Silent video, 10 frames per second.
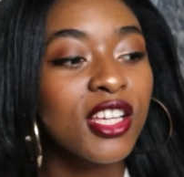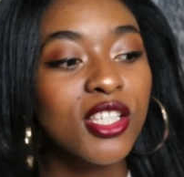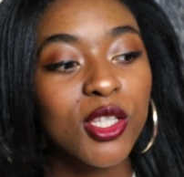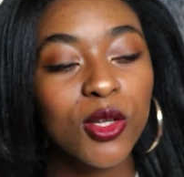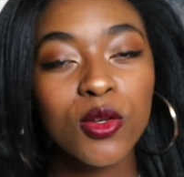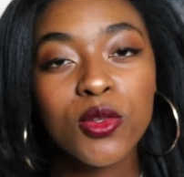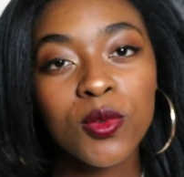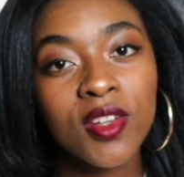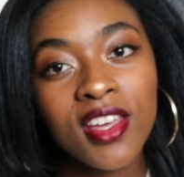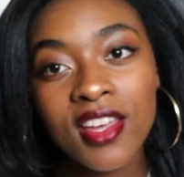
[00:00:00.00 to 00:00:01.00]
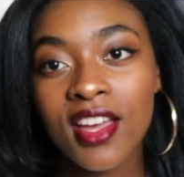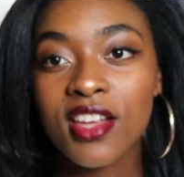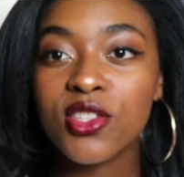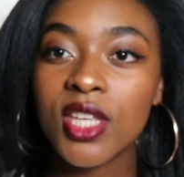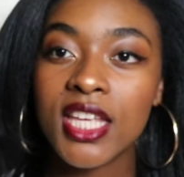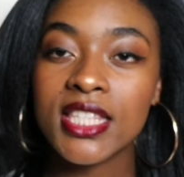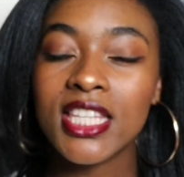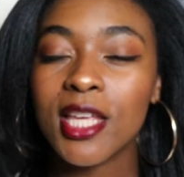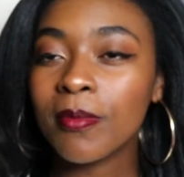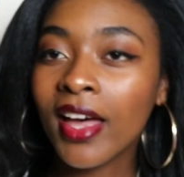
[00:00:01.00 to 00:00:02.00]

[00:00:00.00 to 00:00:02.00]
So today, as you can see,